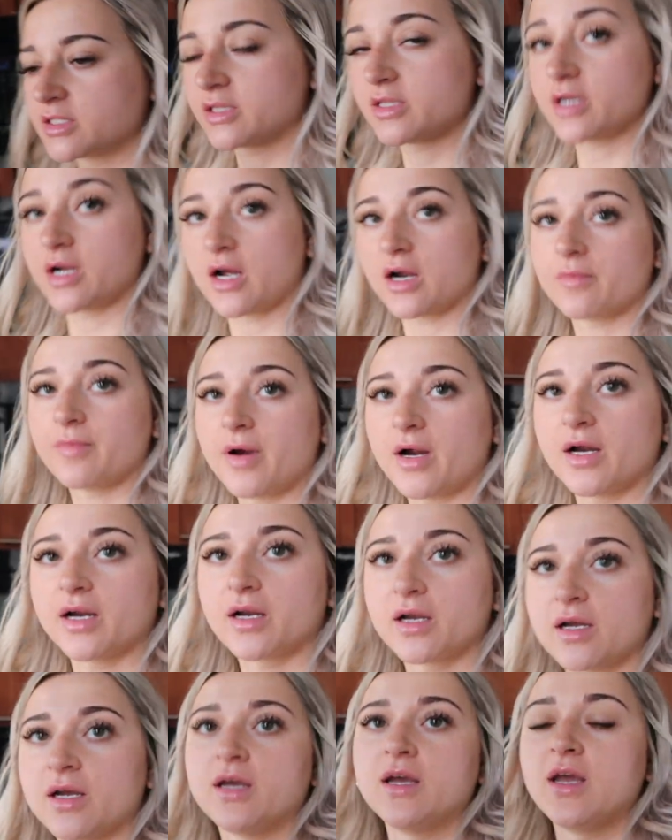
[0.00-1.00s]
to the dog
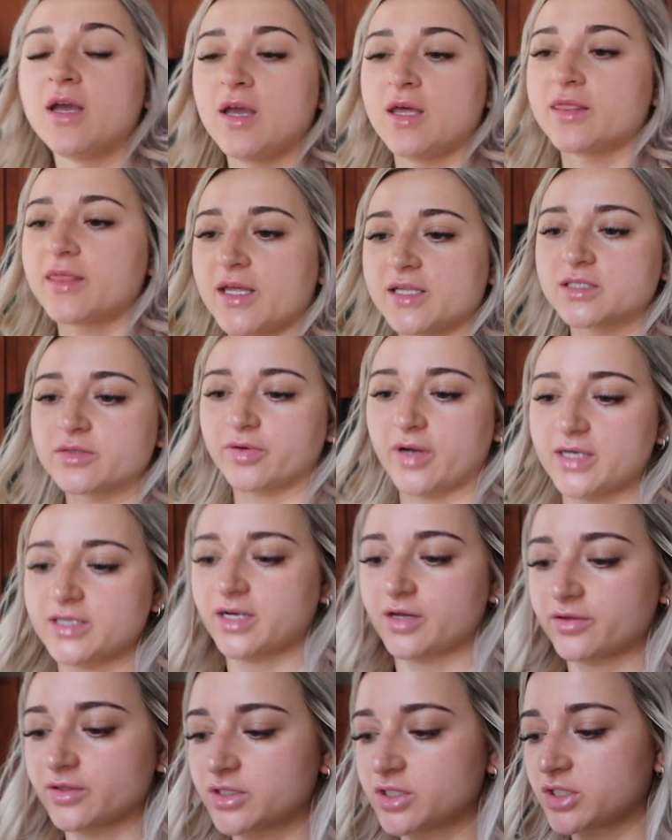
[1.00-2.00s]
park that's right
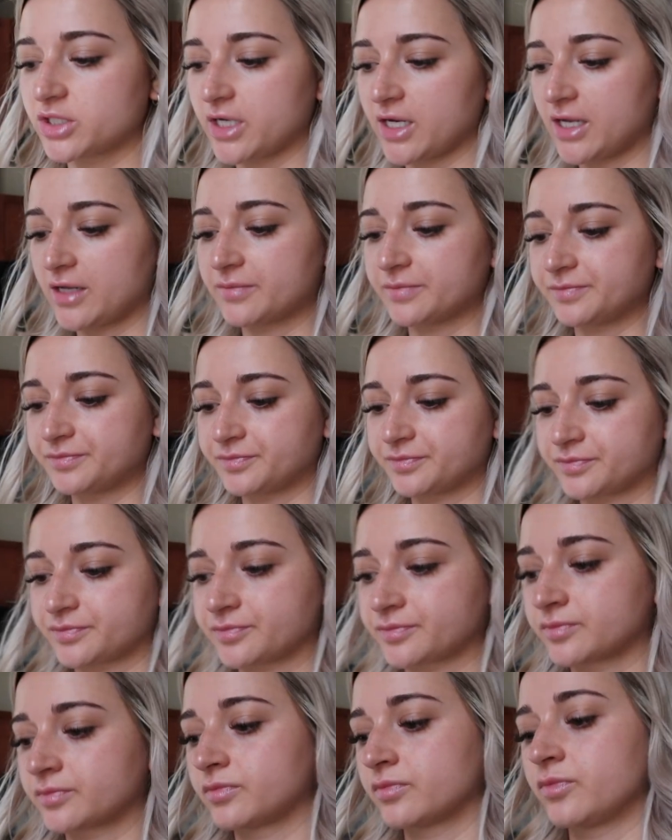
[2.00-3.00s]
down the street.
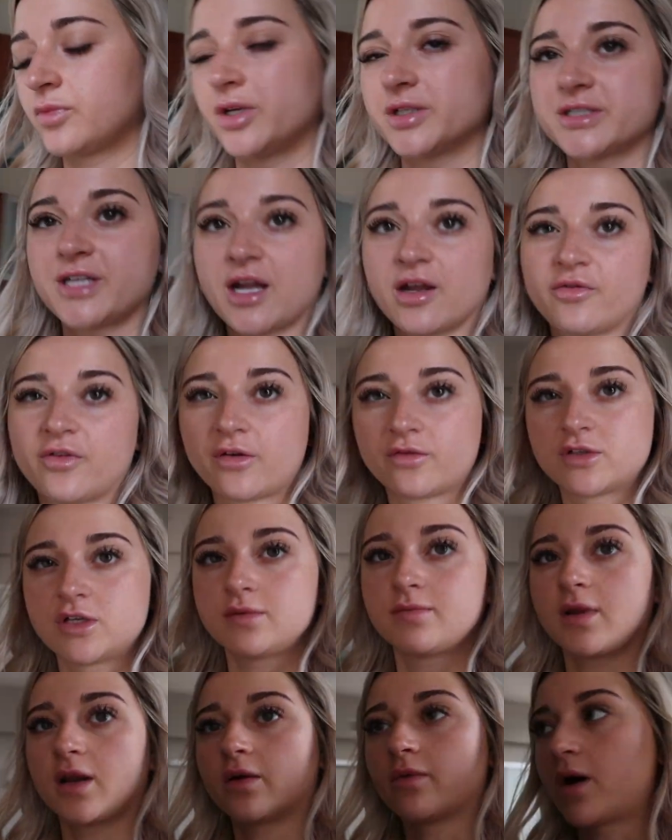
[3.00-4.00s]
Well, it's like a
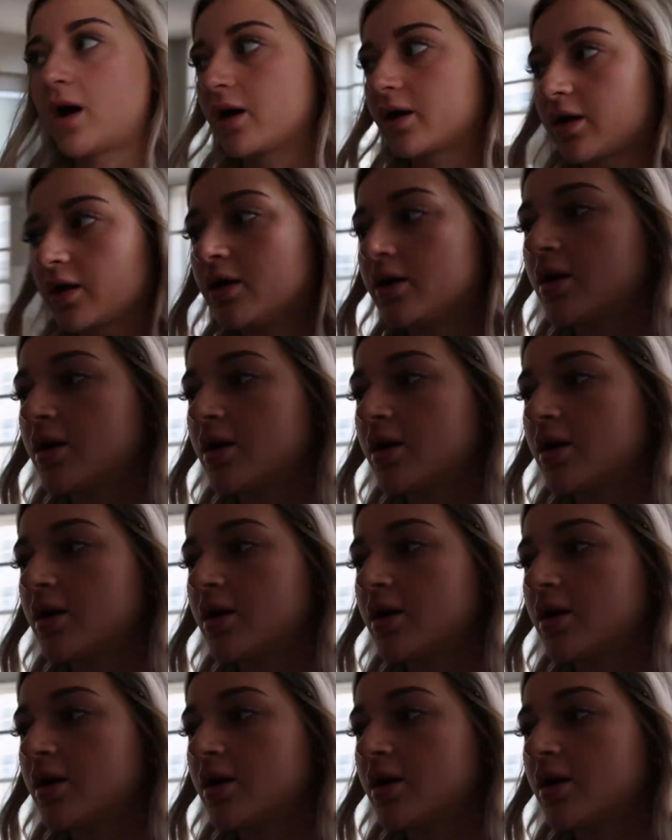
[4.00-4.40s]
15-minute walk.